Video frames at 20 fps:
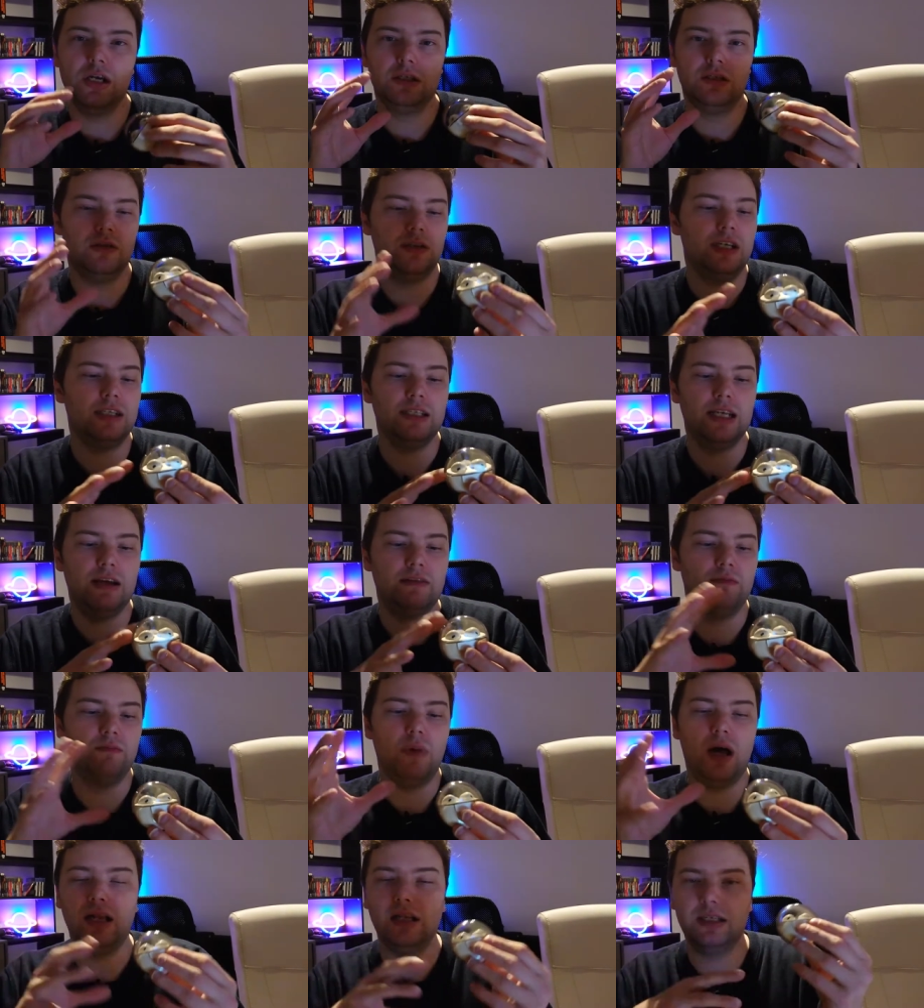So it doesn't
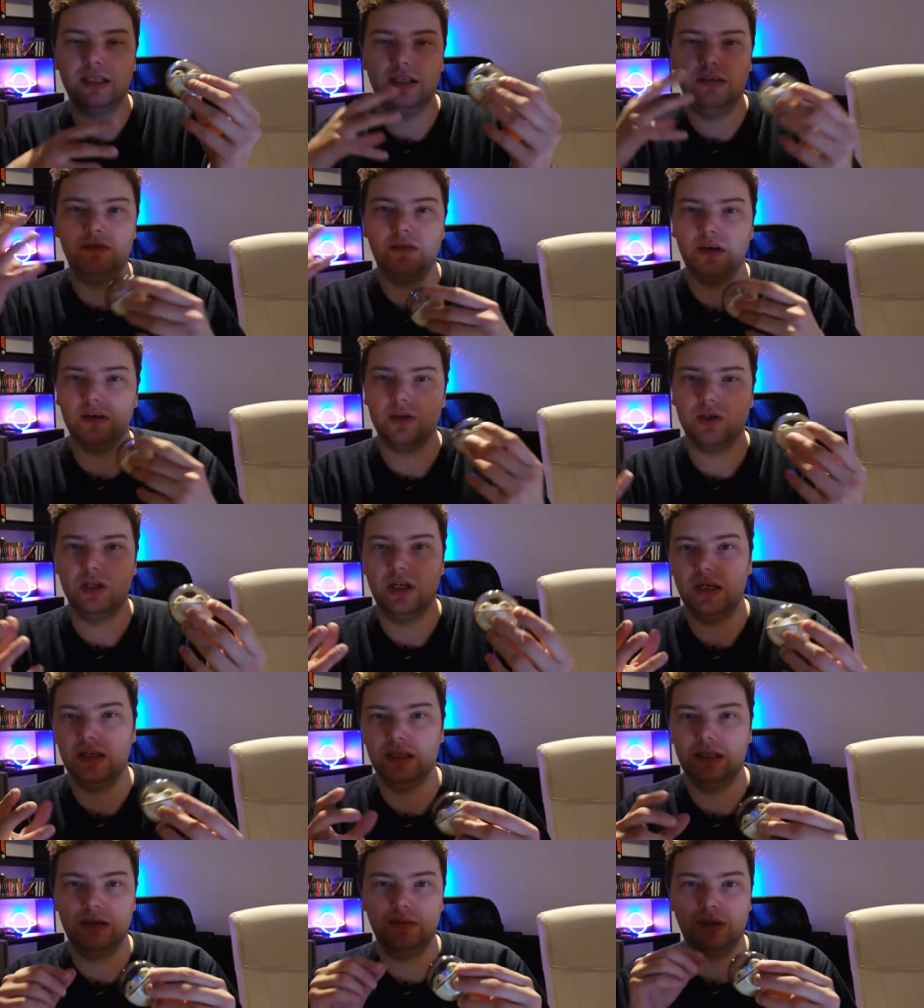have
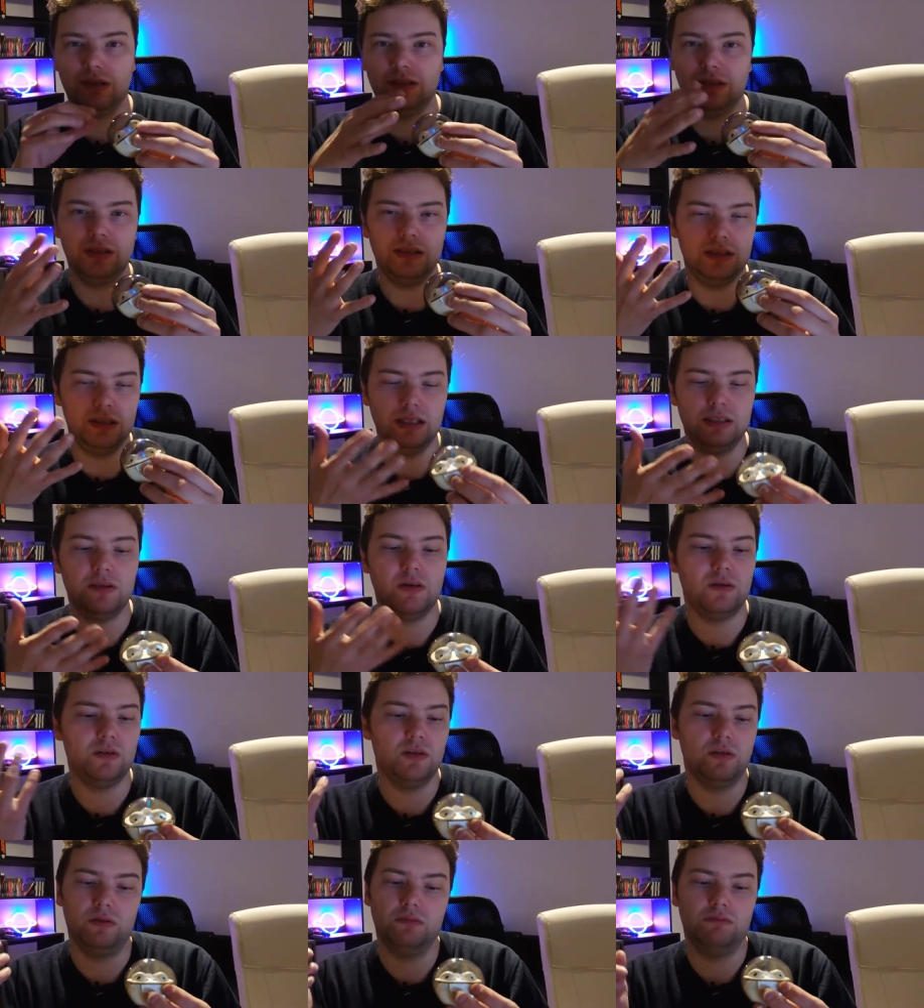multi-functionality, but it's
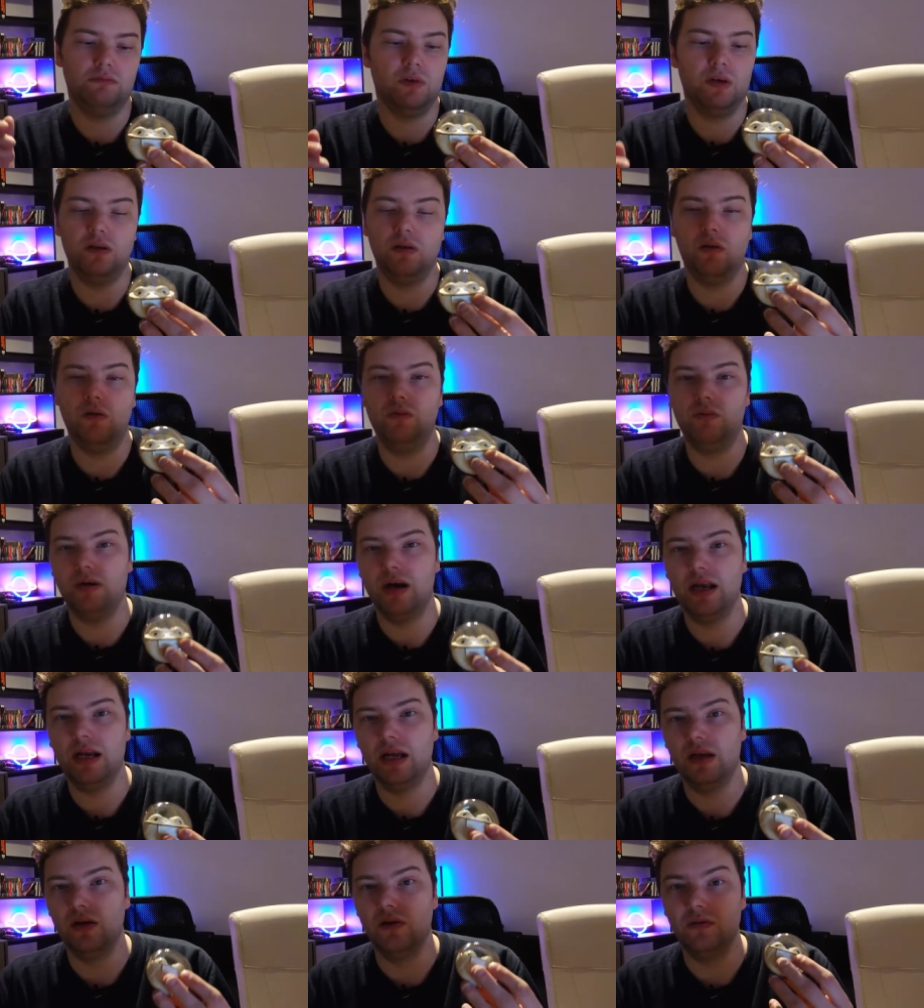also a
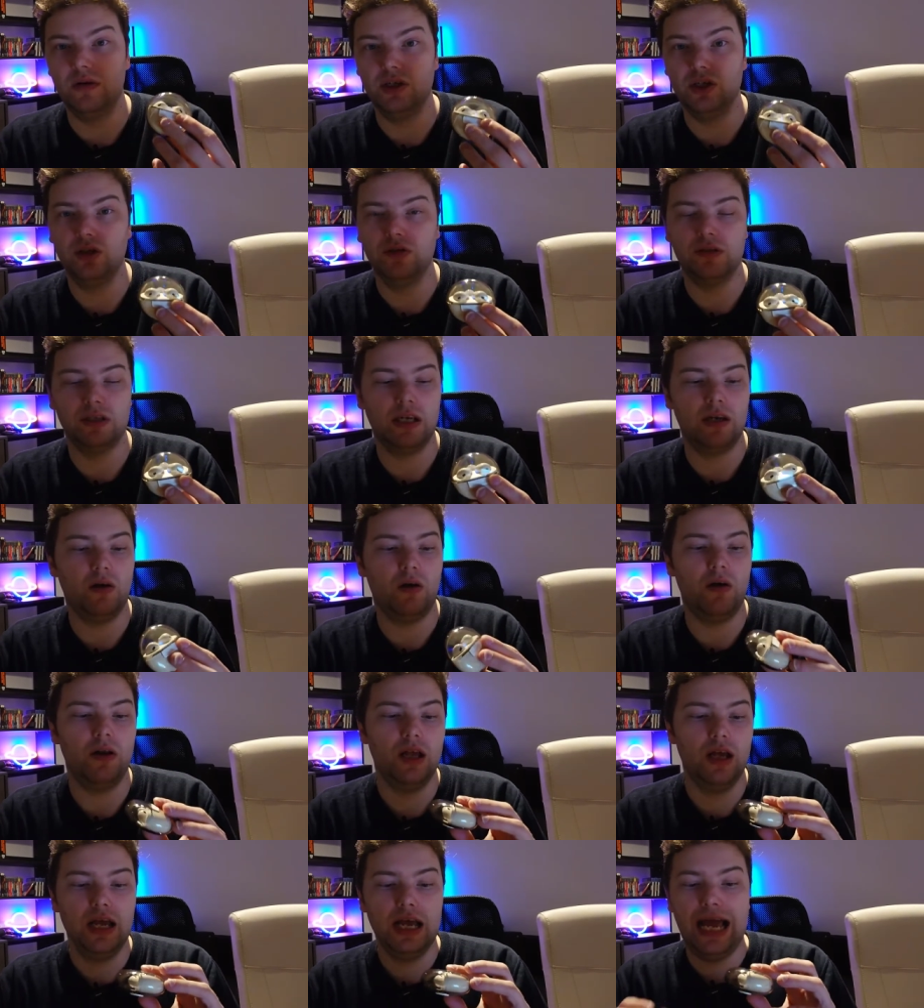no-brainer, no issues at
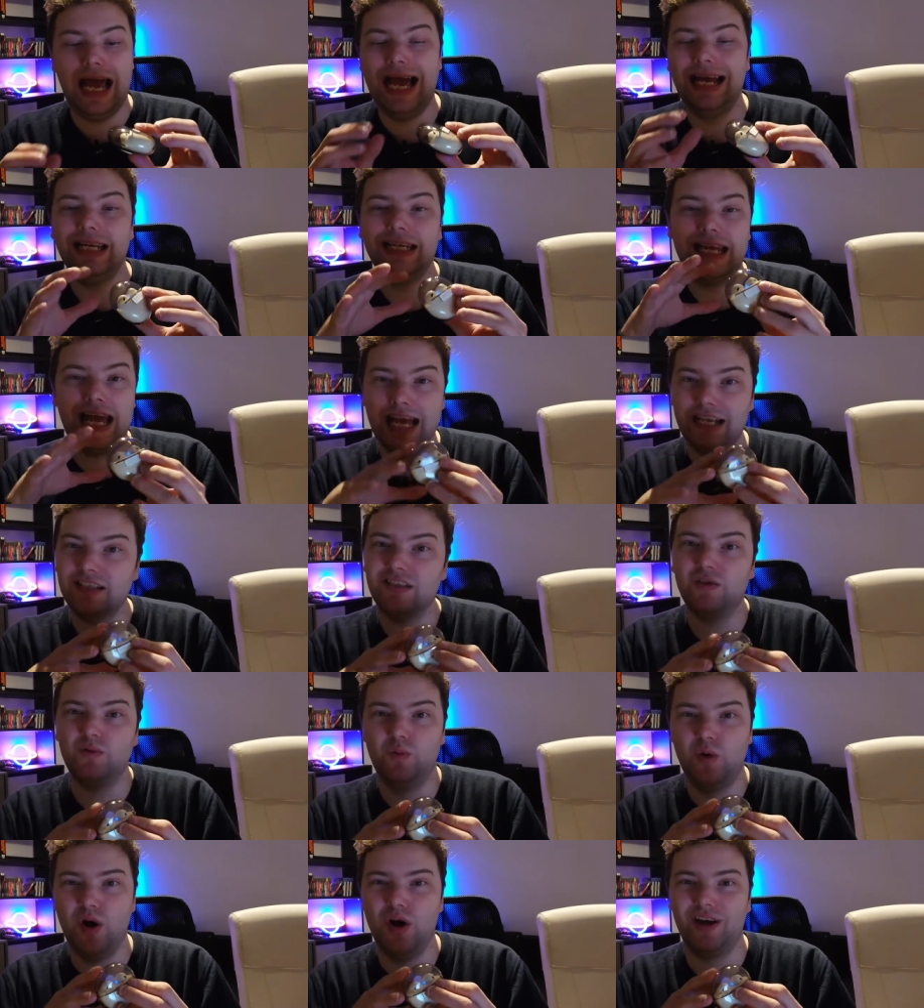all. And it has
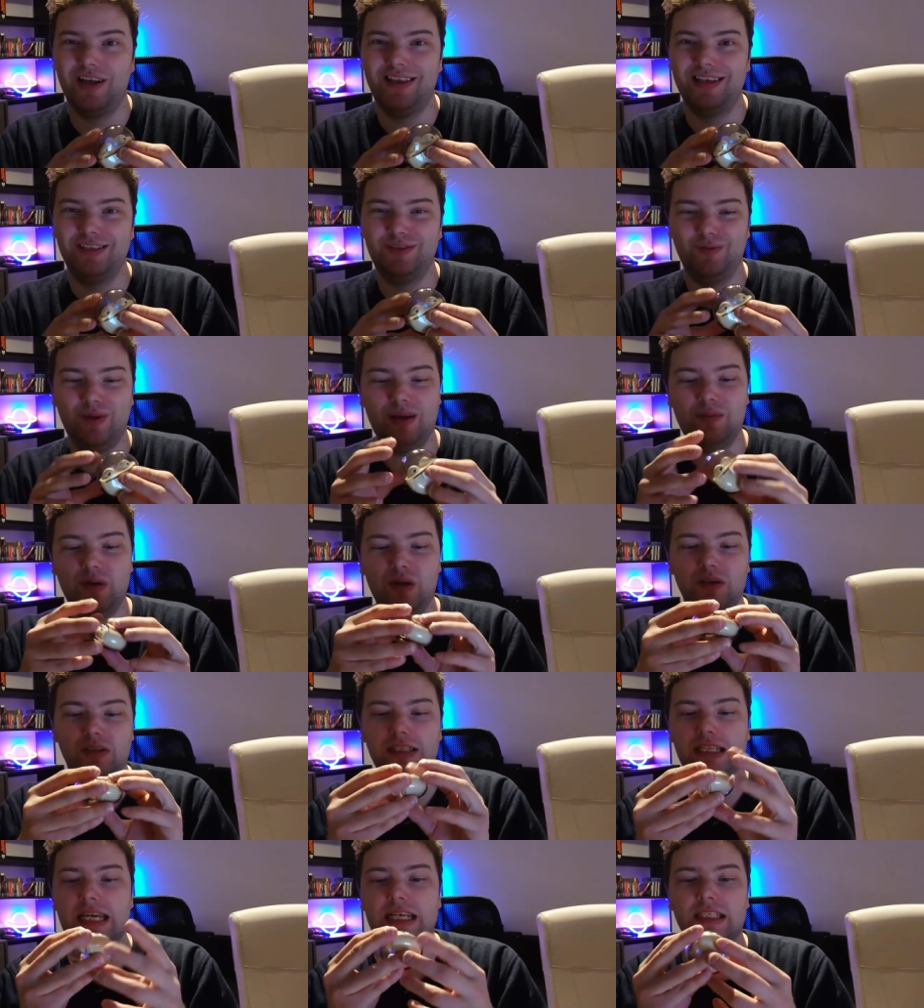to work this way
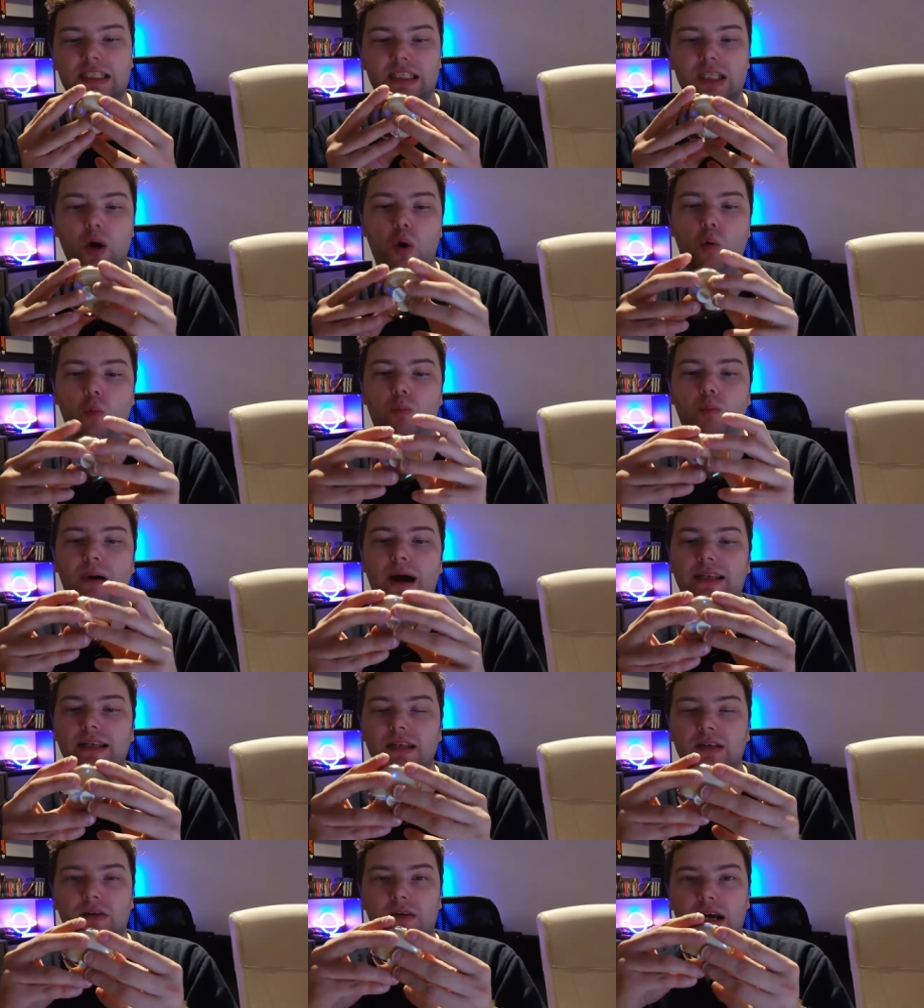because there's no
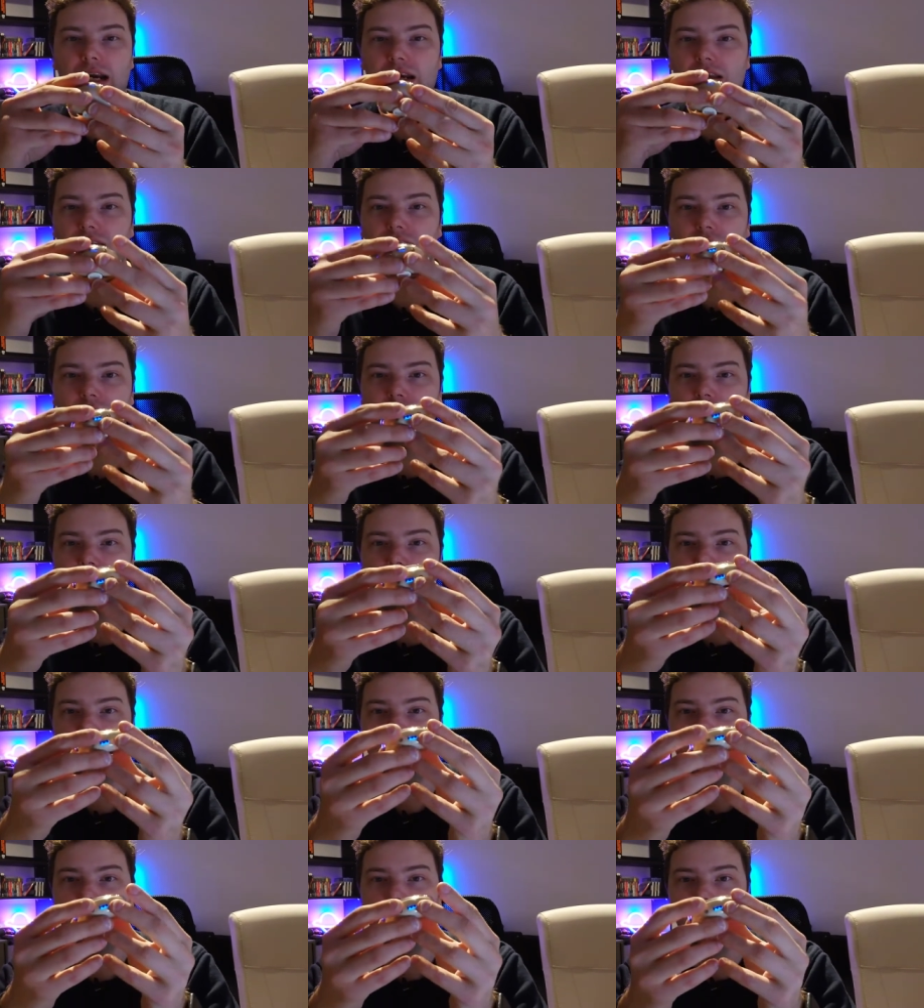button or anything
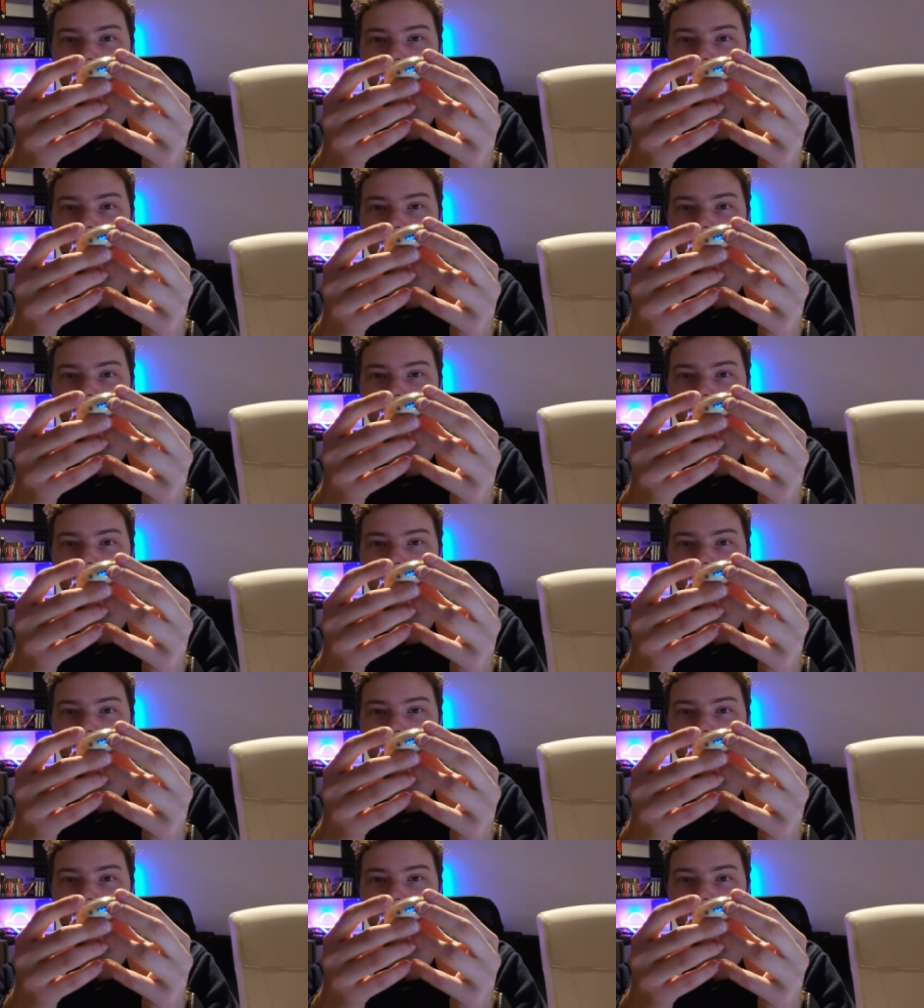to